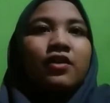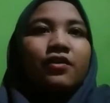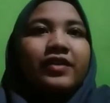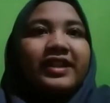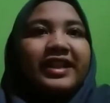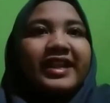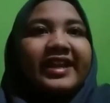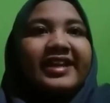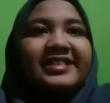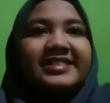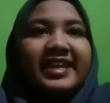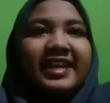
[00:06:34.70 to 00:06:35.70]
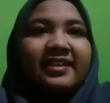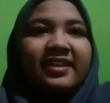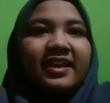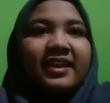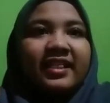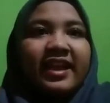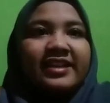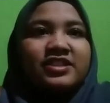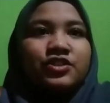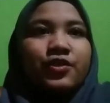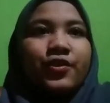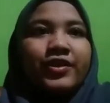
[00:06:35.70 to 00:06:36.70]
When Lenny states he likes
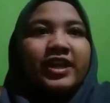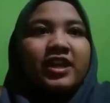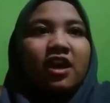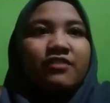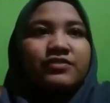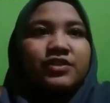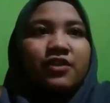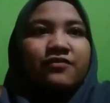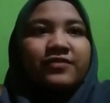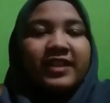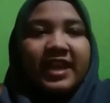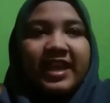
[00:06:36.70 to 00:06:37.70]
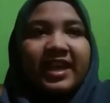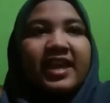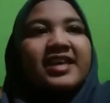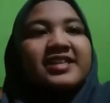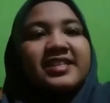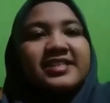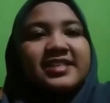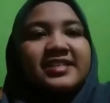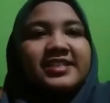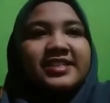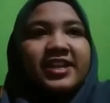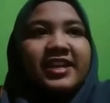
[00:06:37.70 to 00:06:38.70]
stroking or softening, she
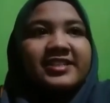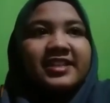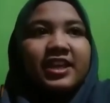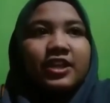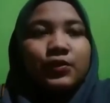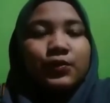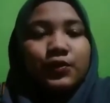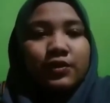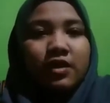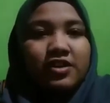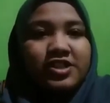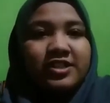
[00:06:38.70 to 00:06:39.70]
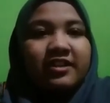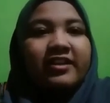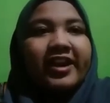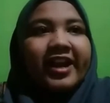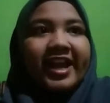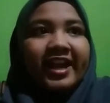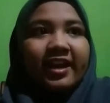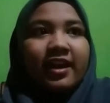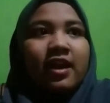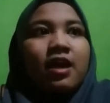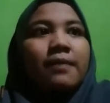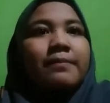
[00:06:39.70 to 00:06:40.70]
suggests he to touch her hair,
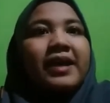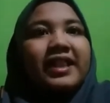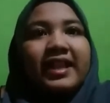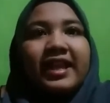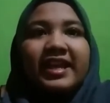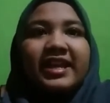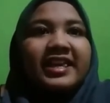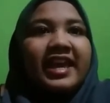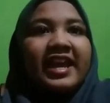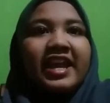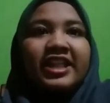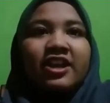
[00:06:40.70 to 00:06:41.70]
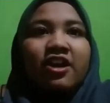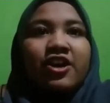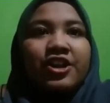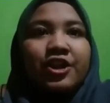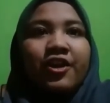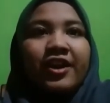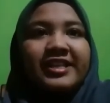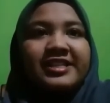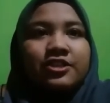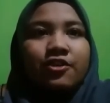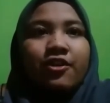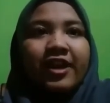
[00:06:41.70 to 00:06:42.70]
but Lenny cannot counter his
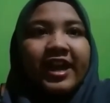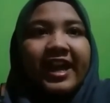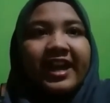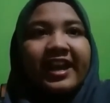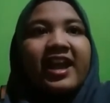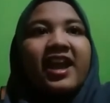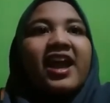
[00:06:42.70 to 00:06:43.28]
strong hand.